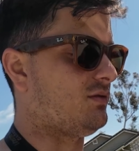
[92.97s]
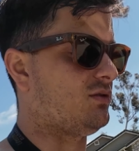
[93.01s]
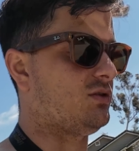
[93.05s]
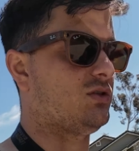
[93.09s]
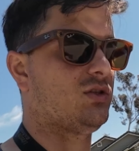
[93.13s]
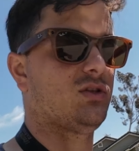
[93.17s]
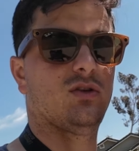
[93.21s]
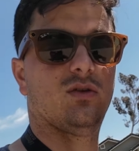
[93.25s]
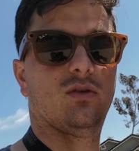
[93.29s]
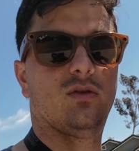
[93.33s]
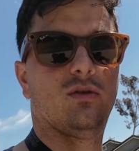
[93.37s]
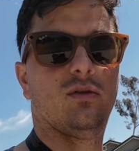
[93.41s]

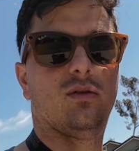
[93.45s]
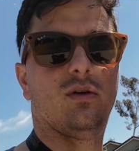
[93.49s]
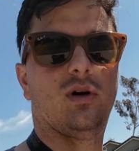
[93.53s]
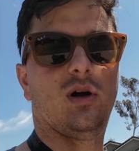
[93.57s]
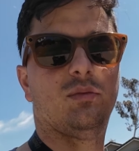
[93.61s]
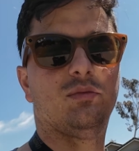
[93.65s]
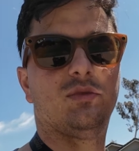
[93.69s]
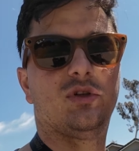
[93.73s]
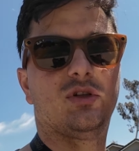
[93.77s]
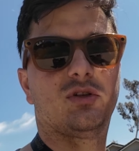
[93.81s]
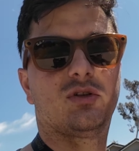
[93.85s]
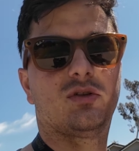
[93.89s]
So
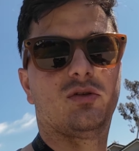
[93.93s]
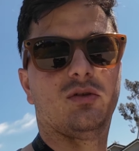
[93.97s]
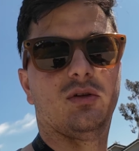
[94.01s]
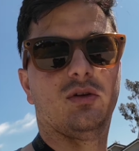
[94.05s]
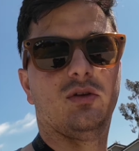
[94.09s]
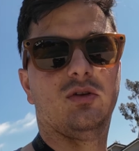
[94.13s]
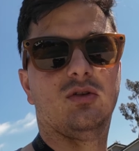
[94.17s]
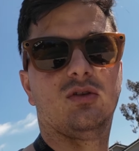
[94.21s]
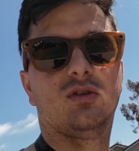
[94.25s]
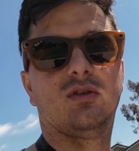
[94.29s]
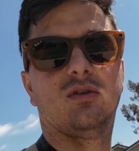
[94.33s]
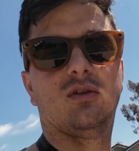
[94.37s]
I'm just going
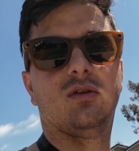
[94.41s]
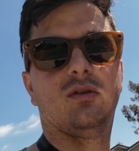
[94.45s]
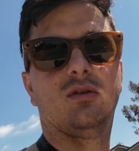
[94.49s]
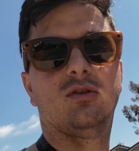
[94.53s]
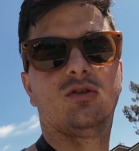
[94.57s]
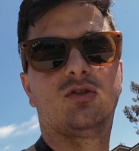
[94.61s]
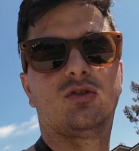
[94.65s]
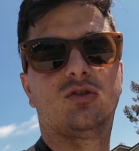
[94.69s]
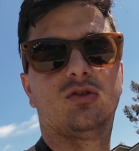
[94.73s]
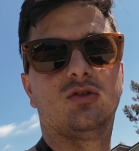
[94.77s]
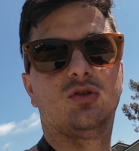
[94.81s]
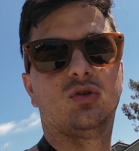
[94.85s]
to use a
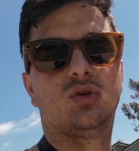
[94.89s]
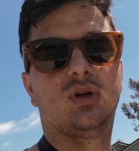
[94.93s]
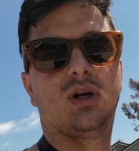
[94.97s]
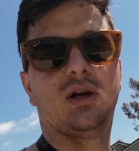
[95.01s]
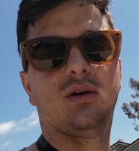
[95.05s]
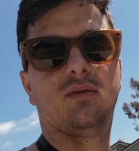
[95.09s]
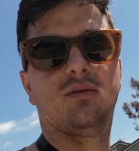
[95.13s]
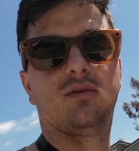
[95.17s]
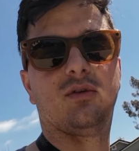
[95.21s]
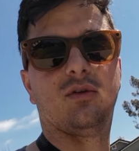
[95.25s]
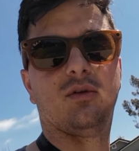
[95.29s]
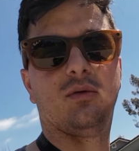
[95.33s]

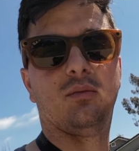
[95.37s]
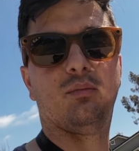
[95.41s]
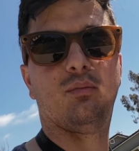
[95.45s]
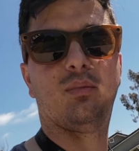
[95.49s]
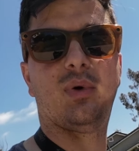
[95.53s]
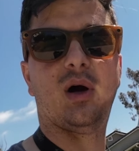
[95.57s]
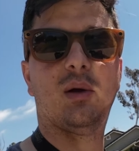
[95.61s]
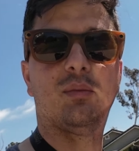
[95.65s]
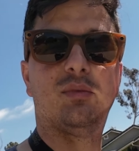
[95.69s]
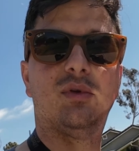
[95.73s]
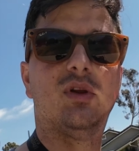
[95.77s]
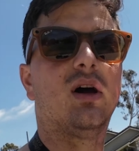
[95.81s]
screwdriver and
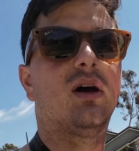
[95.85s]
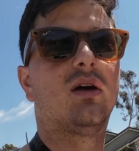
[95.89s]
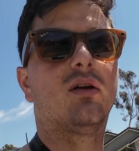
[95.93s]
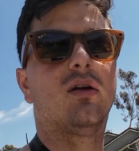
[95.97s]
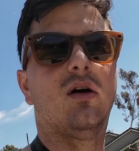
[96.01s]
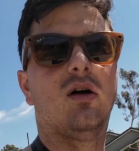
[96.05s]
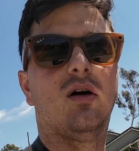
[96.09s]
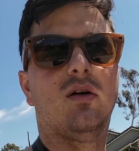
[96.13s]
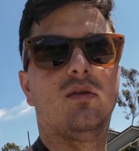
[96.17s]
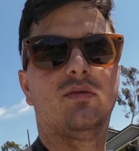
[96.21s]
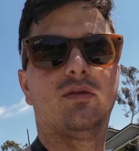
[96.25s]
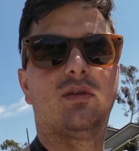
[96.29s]
pop that
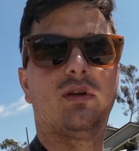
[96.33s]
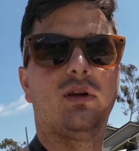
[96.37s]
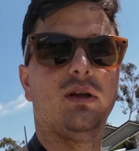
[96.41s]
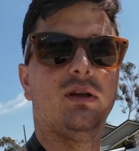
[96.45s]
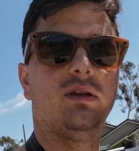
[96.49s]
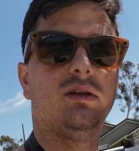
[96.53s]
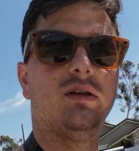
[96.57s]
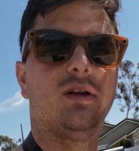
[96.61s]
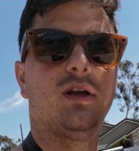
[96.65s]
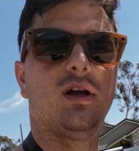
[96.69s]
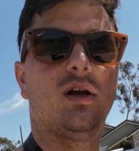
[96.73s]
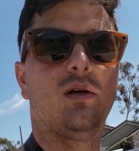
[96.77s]
off,
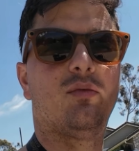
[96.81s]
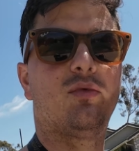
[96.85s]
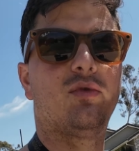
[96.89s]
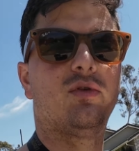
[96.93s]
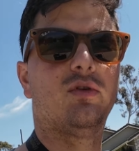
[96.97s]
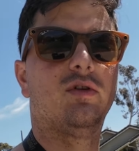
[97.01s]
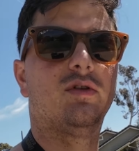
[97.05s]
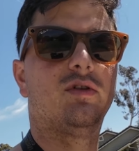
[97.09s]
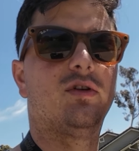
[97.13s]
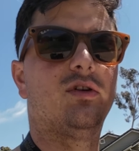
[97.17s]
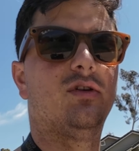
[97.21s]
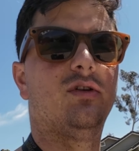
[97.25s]
clean it up
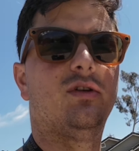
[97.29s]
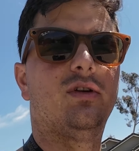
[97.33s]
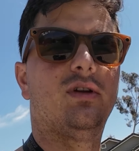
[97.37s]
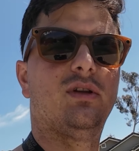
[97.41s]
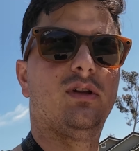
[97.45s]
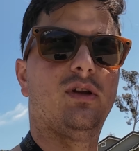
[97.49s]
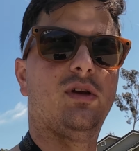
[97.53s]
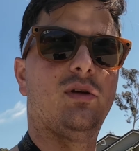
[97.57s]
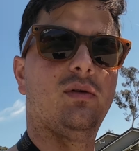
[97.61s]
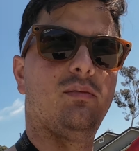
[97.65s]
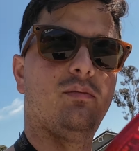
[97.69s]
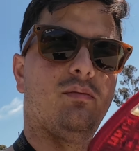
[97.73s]
real good,
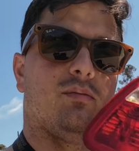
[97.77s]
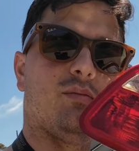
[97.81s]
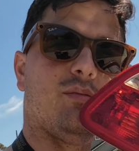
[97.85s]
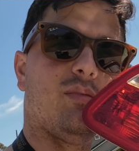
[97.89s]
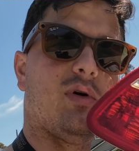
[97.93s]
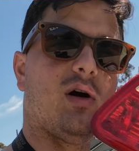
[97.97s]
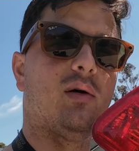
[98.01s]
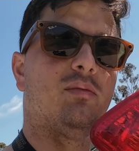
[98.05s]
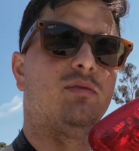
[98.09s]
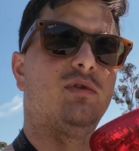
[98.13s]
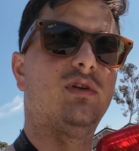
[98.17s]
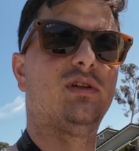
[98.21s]
and then
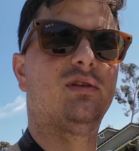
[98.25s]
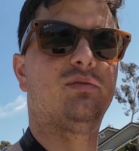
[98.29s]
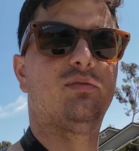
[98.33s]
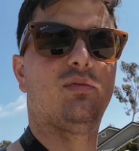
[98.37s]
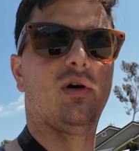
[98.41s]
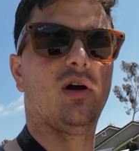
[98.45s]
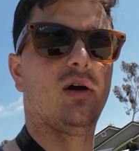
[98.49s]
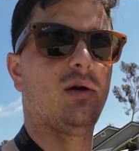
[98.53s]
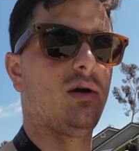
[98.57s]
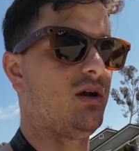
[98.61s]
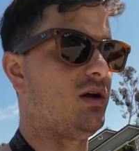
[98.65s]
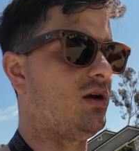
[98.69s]
pop these
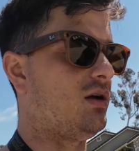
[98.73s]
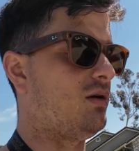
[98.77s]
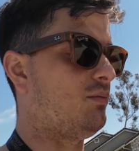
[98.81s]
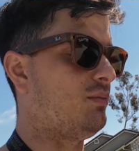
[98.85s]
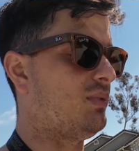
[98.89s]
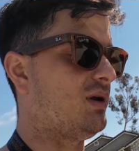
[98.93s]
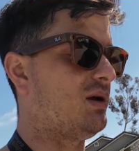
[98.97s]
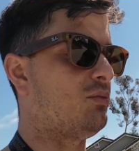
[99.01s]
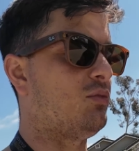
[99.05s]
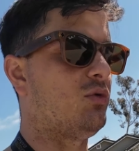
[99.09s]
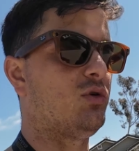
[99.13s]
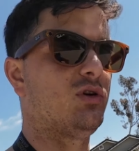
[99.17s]

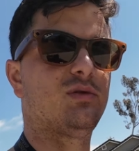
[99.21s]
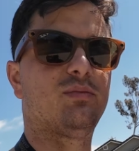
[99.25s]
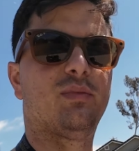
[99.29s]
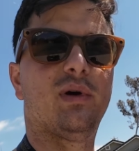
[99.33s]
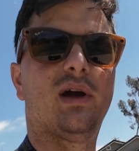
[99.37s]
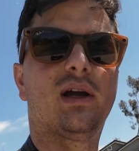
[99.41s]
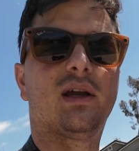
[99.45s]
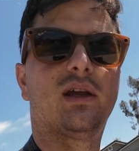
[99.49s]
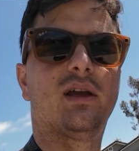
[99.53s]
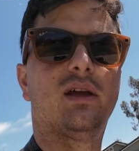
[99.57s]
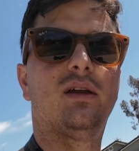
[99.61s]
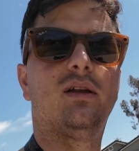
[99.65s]
bad boys
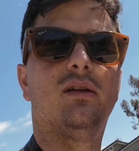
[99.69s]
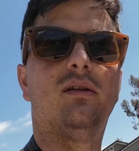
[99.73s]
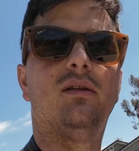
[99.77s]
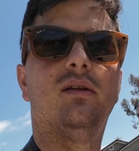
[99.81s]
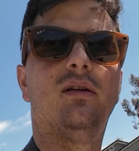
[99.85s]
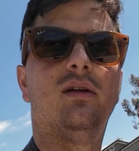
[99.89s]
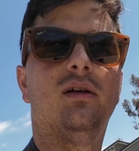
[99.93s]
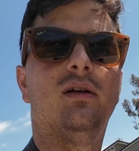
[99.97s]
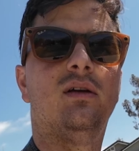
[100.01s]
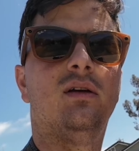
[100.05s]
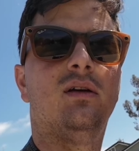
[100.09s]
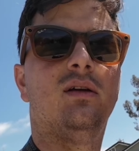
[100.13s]
back in.
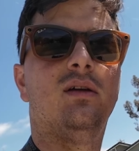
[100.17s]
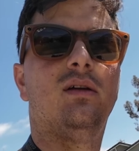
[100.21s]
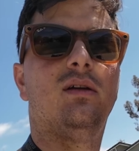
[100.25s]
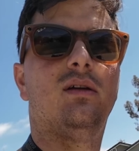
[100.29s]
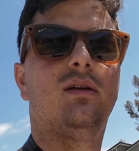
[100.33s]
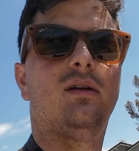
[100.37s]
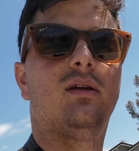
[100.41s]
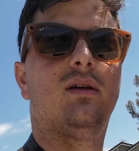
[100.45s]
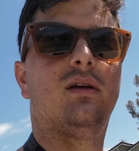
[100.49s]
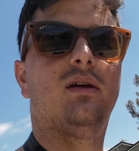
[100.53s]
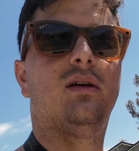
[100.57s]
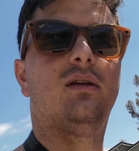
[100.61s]

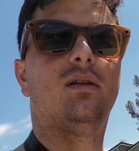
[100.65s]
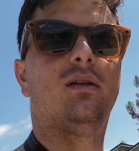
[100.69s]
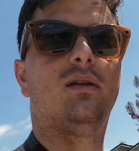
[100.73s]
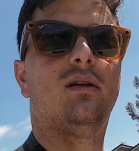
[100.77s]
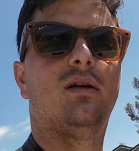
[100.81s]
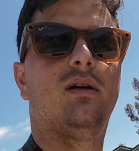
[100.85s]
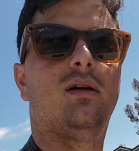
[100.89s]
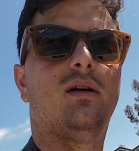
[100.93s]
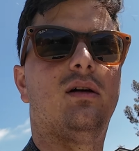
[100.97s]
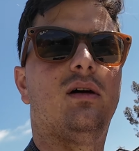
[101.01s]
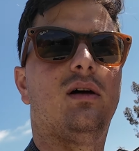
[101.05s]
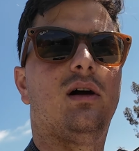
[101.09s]
And
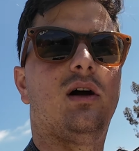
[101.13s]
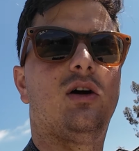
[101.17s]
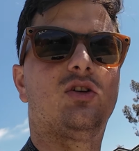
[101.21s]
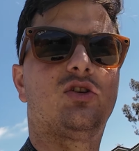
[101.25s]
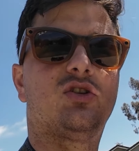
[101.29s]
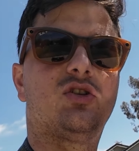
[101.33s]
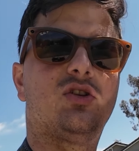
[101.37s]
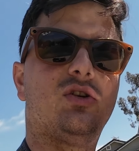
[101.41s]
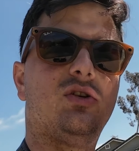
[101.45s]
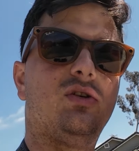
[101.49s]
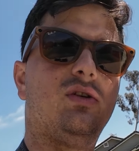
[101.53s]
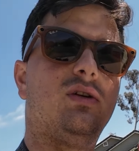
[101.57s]
I'll
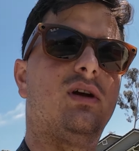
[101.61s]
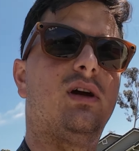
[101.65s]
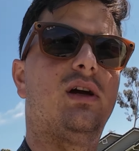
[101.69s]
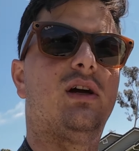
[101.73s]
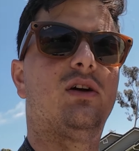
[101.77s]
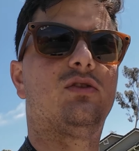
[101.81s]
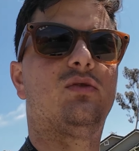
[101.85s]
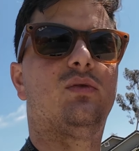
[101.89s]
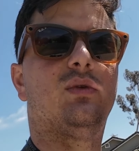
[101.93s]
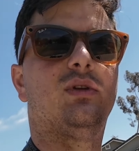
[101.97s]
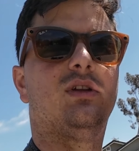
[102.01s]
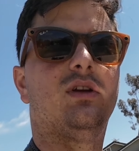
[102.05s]
show you
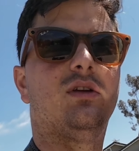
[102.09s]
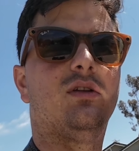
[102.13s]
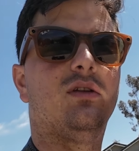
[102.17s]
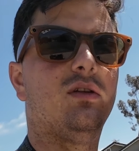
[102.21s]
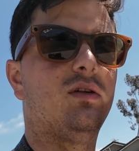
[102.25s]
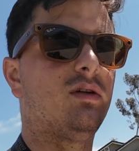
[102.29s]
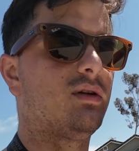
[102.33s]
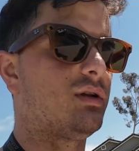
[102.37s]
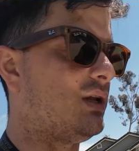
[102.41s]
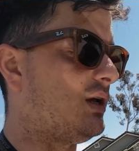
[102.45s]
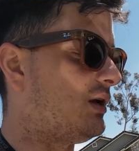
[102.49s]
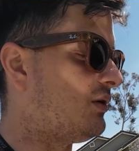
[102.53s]
guys what they
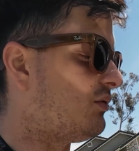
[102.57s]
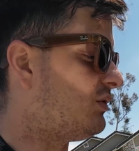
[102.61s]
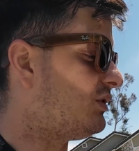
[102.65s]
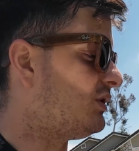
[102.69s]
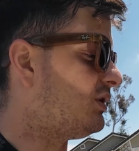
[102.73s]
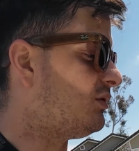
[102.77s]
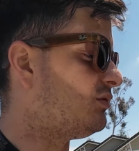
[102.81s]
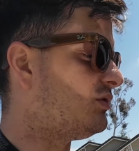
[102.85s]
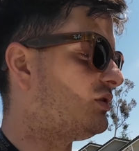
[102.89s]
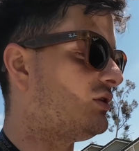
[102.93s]
look like when I'm